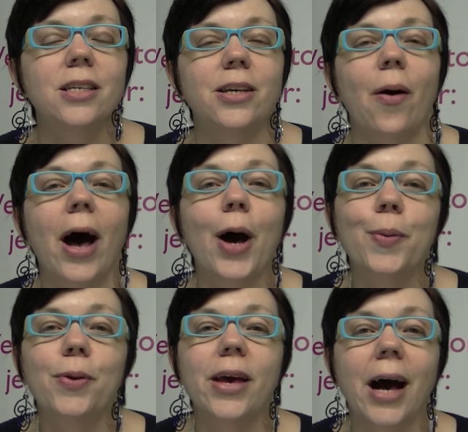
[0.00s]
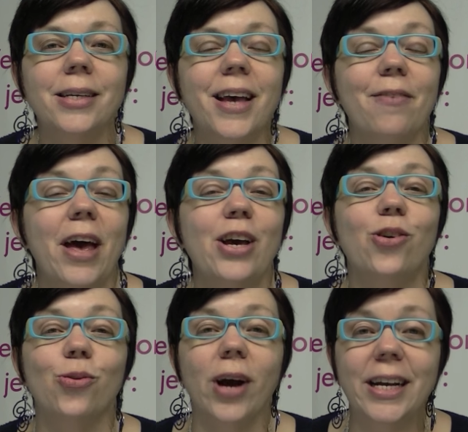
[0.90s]
So I hope you guys have a
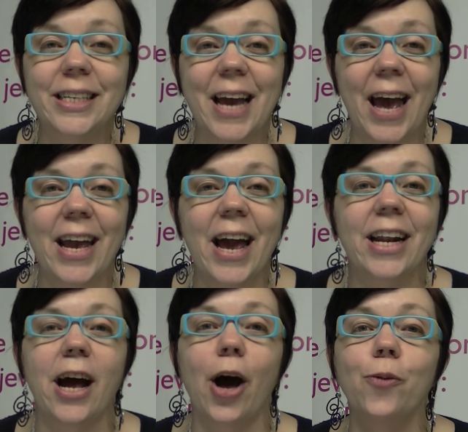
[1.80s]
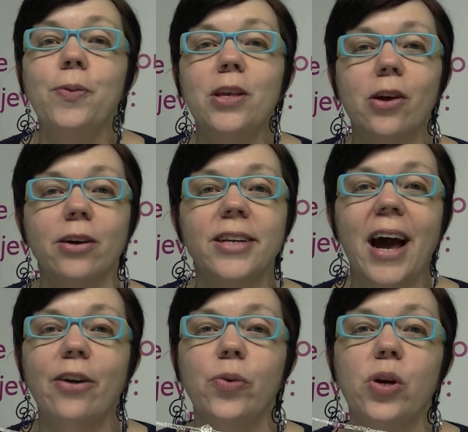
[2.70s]
great day, and I hope you learned
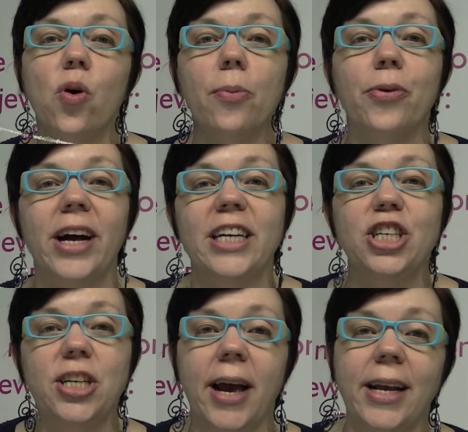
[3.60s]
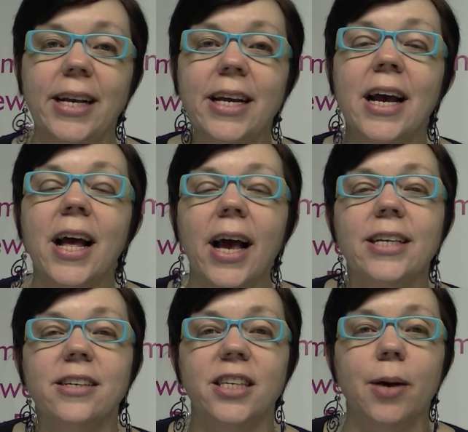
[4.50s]
how to incorporate chain
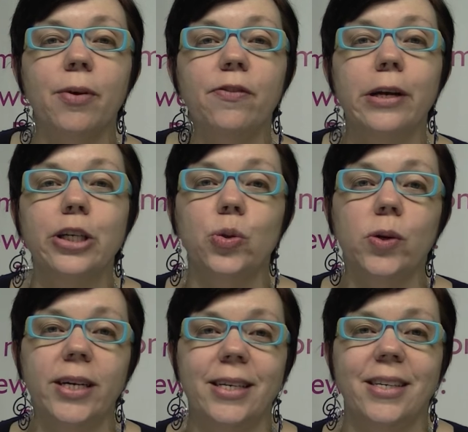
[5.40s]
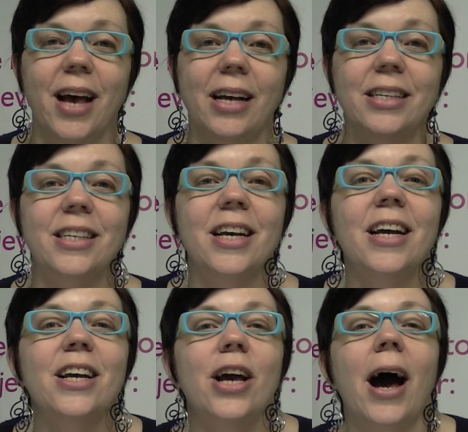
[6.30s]
into some of your jewelry designs.
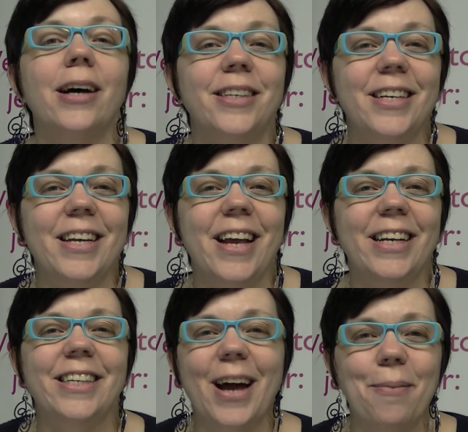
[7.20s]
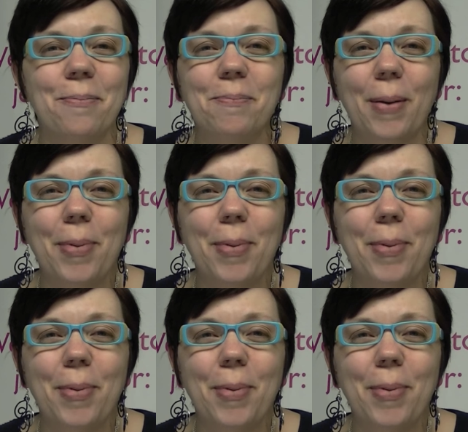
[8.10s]
I'll see you next time.